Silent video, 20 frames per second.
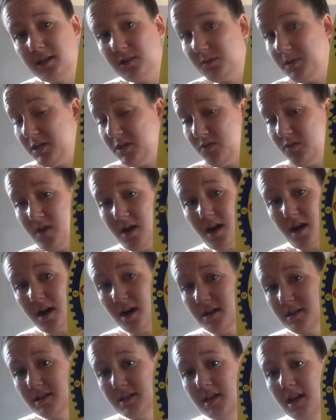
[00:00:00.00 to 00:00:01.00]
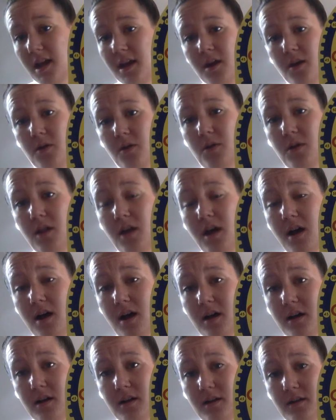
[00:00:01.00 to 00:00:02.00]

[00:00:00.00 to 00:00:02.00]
we do not say o'clock